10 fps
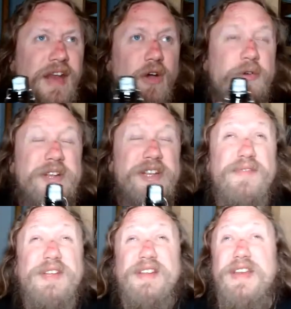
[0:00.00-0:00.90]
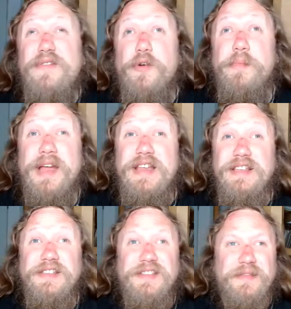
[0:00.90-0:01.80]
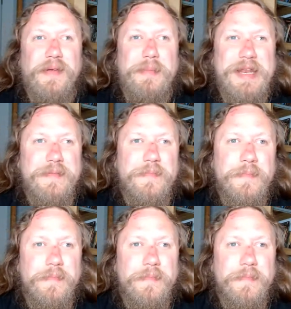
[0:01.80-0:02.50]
No, creativity never pays. I mean,